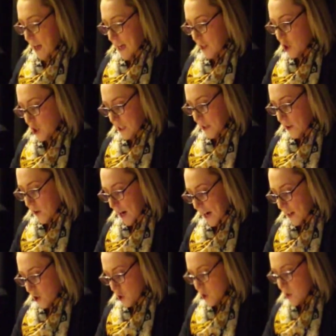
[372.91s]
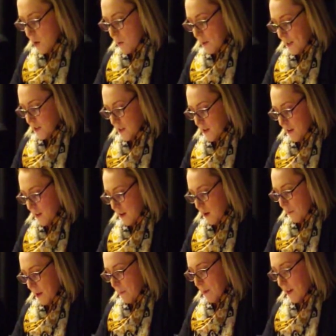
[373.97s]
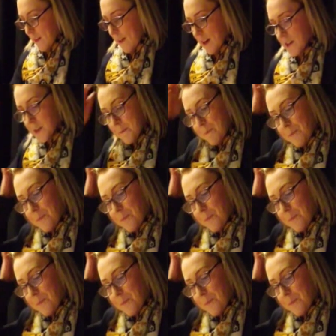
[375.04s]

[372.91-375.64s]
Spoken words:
last year, and I'll just go into a wee bit of that.